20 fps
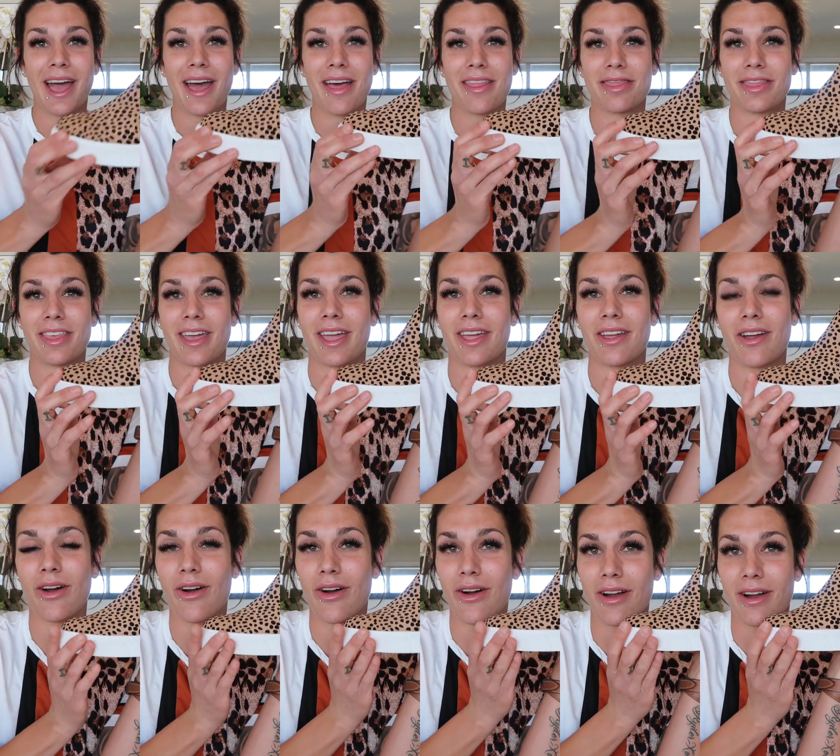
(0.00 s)
and
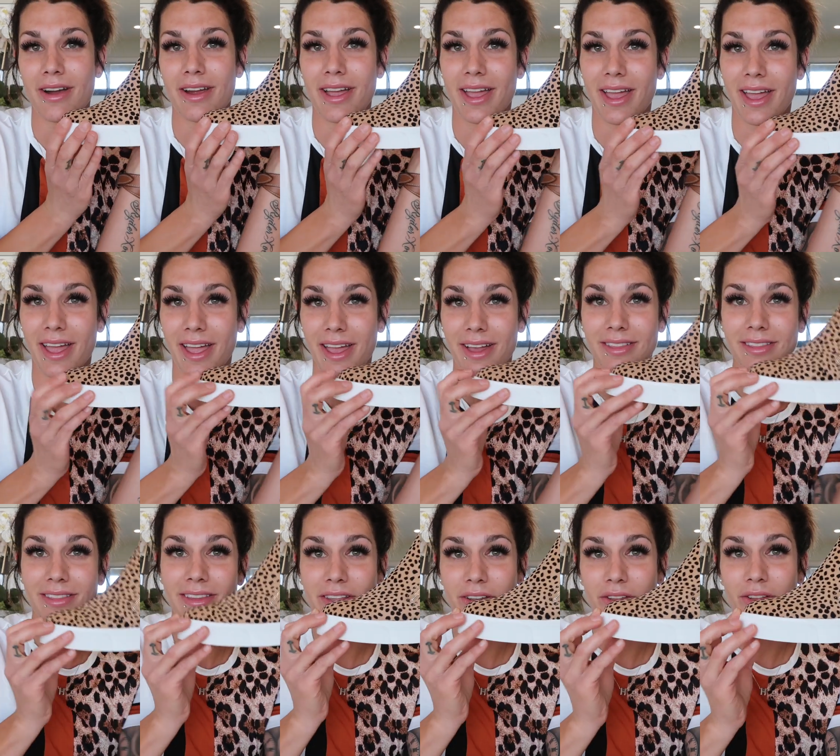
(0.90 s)
they are a
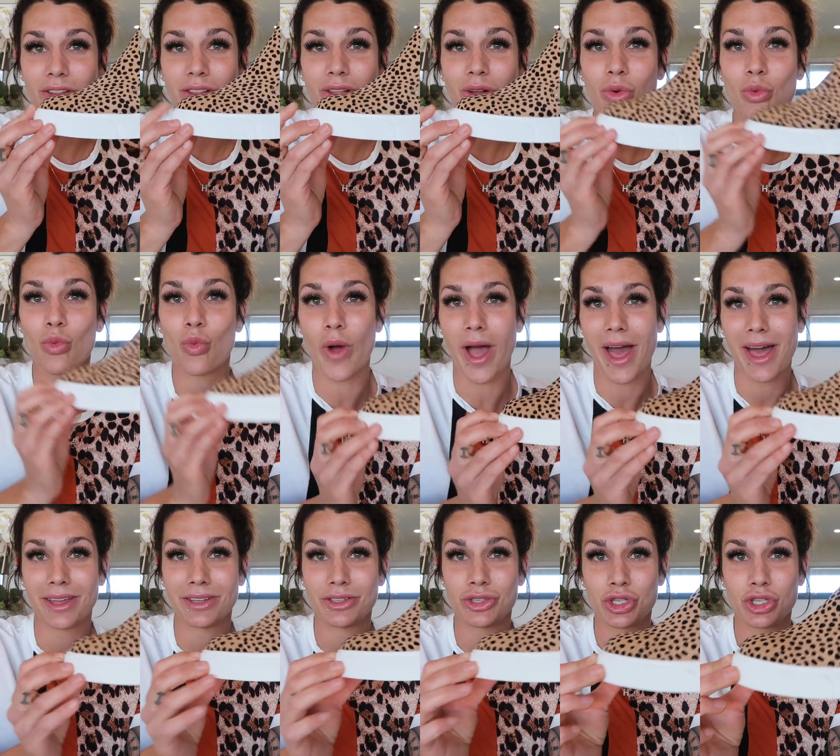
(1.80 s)
little
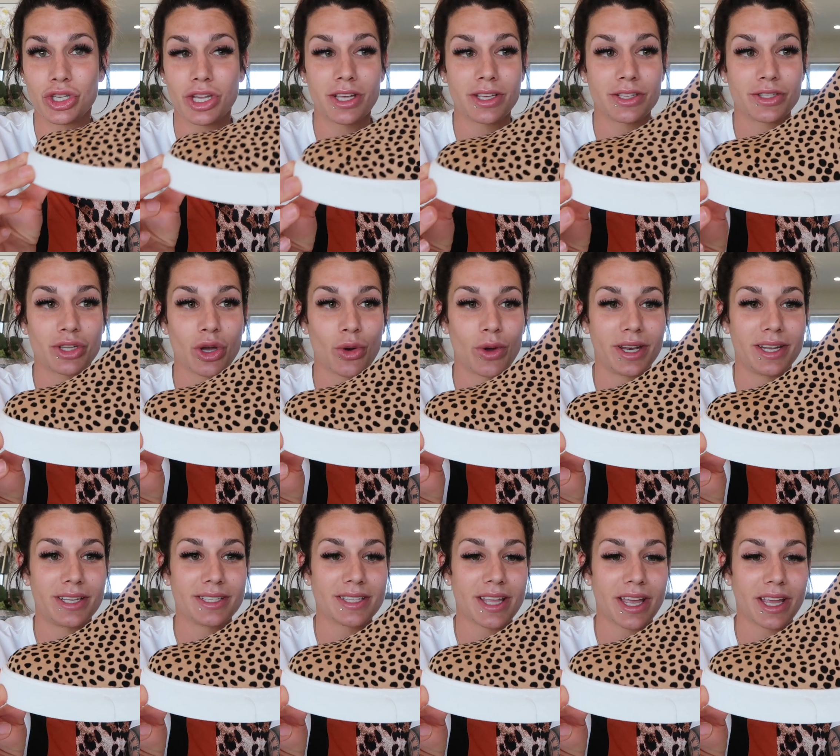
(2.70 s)
wedge. So it
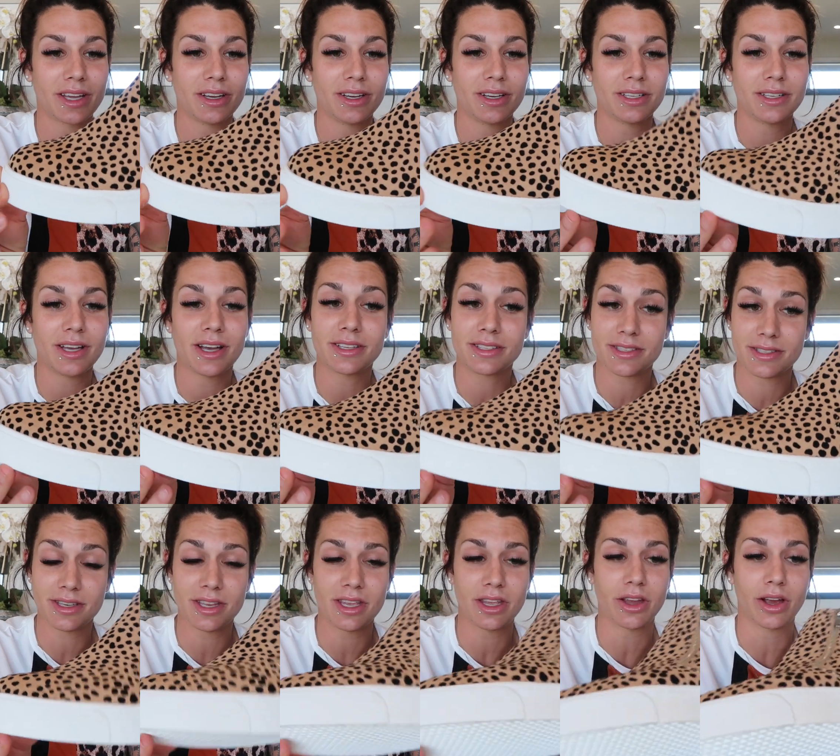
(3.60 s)
is like a, a
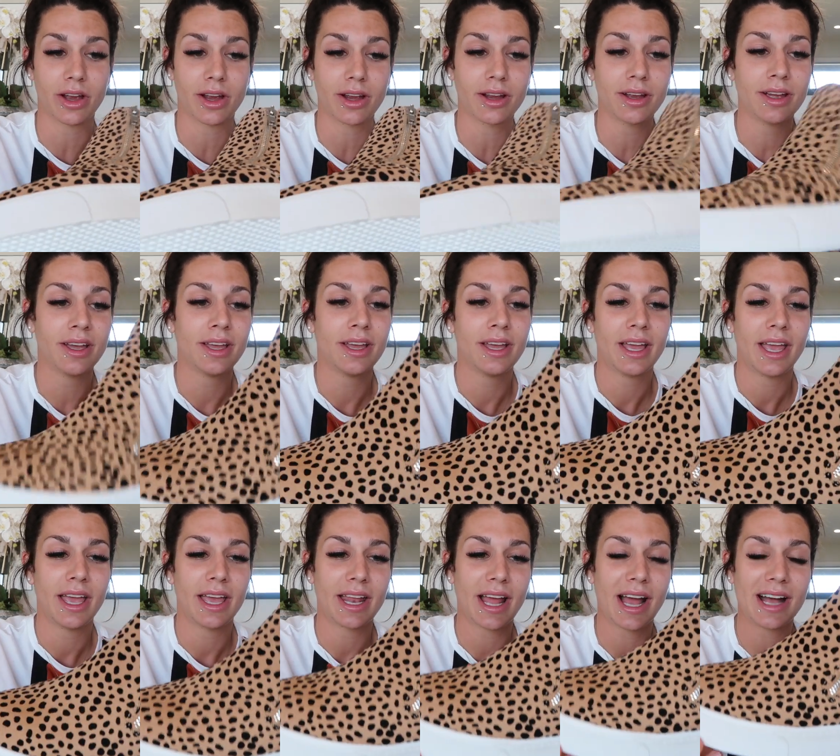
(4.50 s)
sneaker.
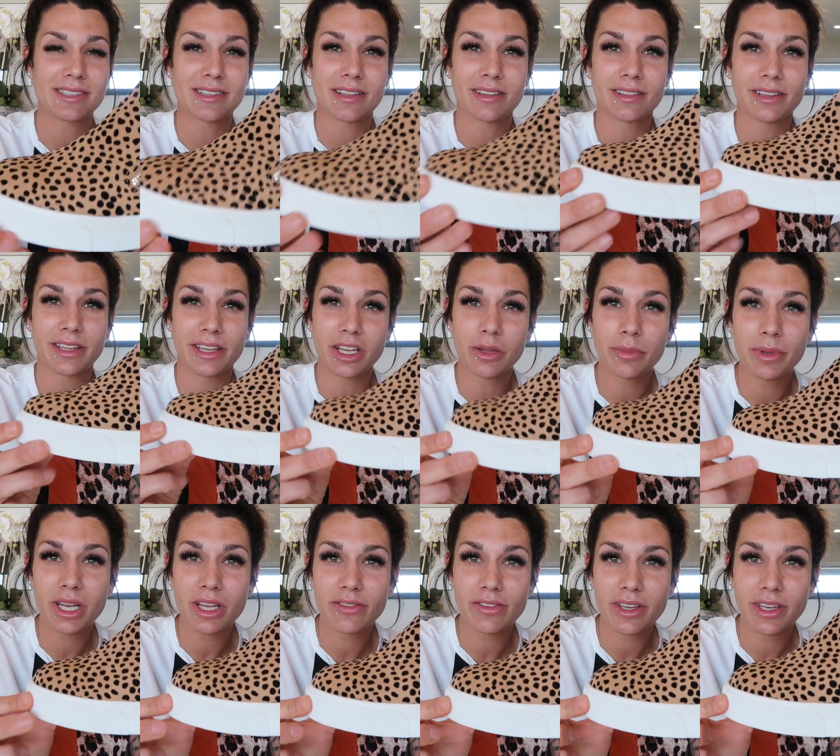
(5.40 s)
It has a little
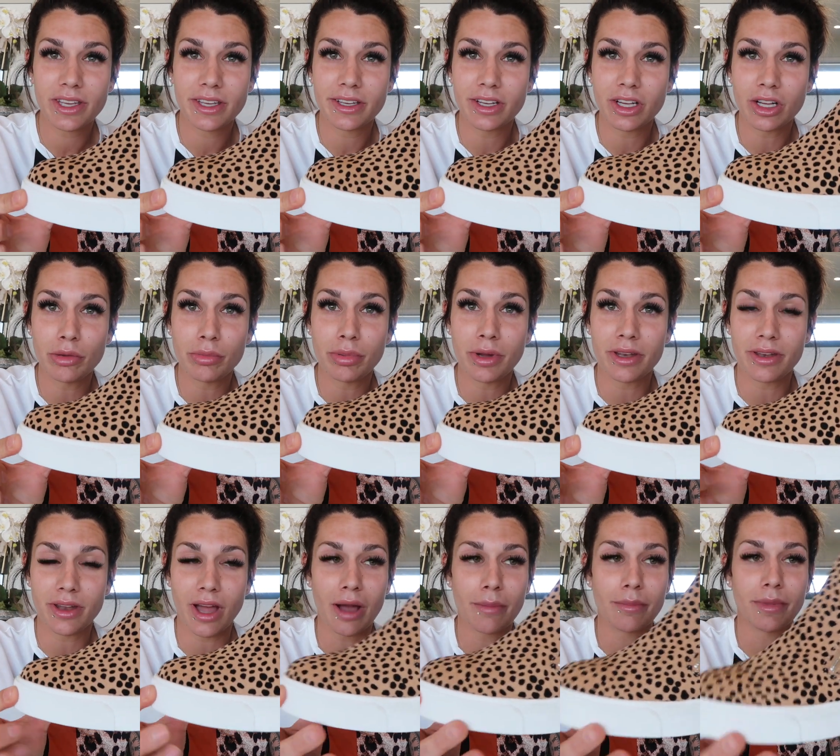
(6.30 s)
bit of a heel, but
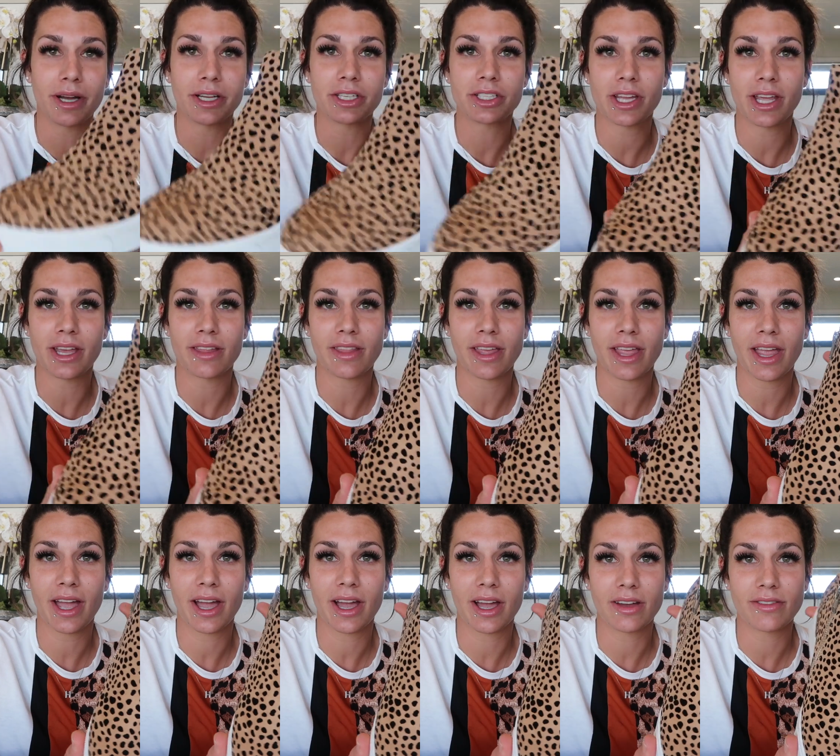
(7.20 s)
not much, and they
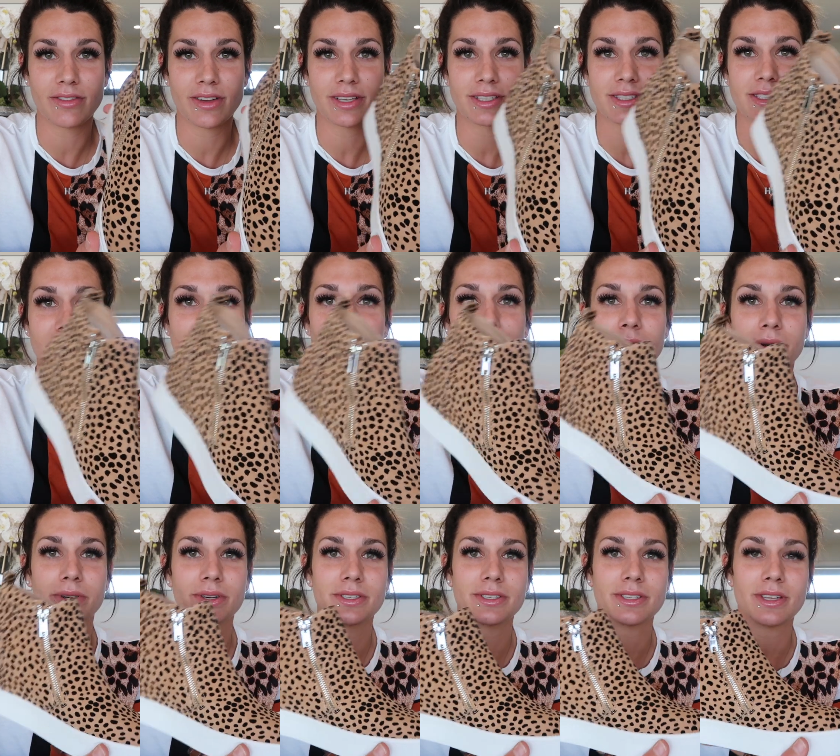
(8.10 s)
have
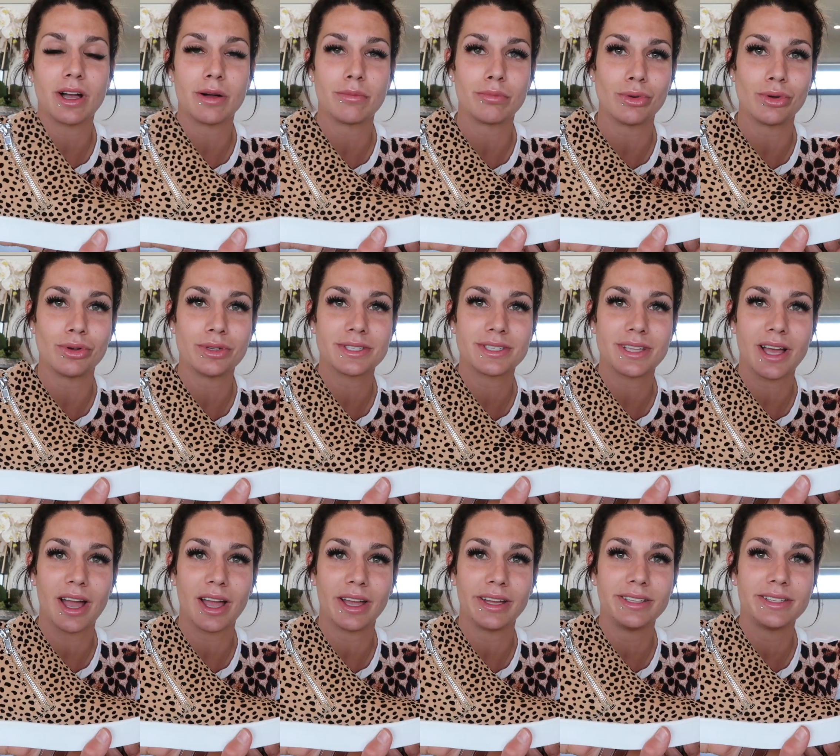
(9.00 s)
zippers on both
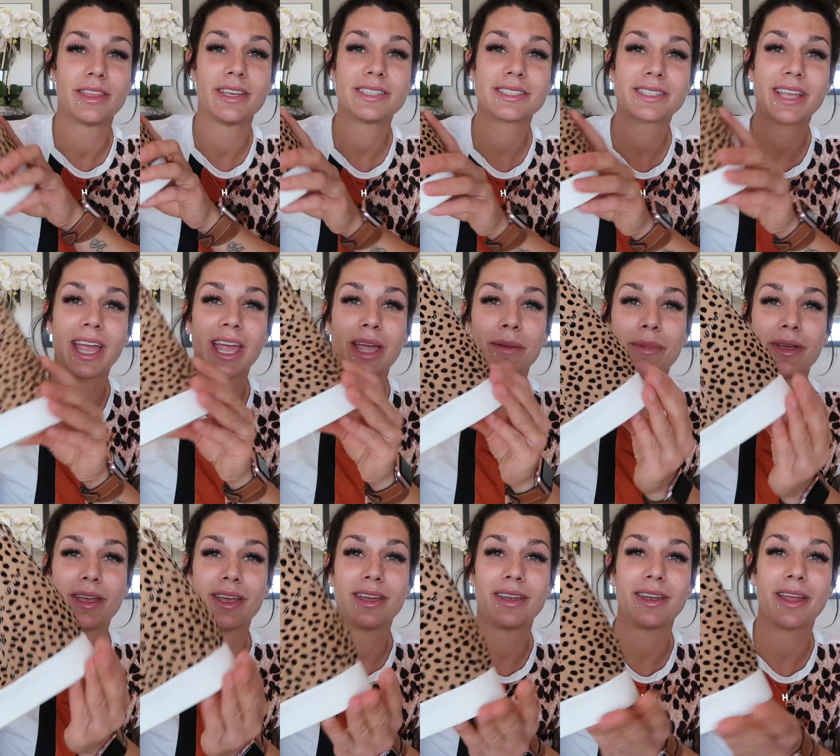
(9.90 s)
sides. This came
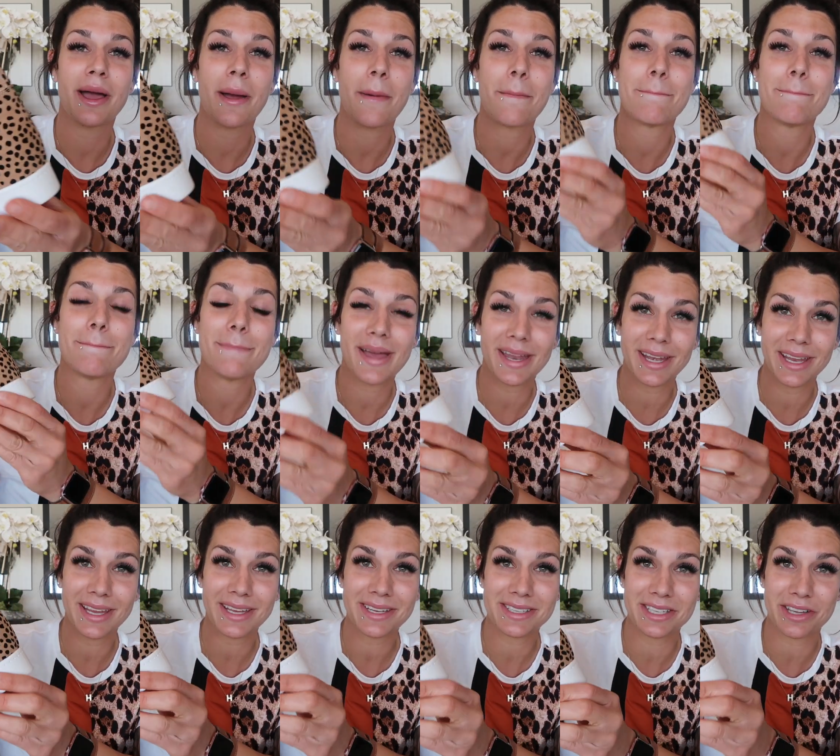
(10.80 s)
in
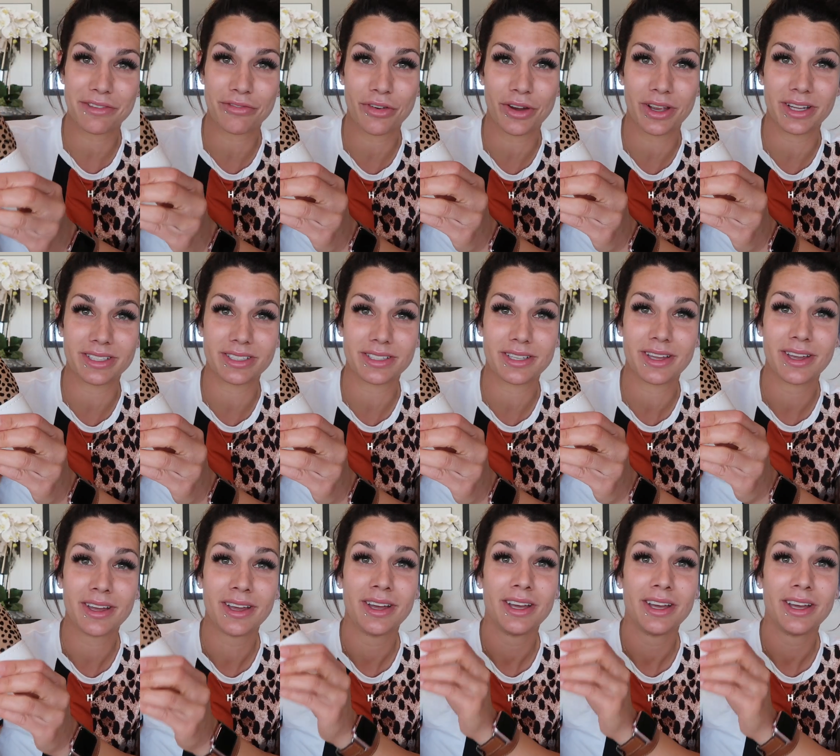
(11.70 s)
many different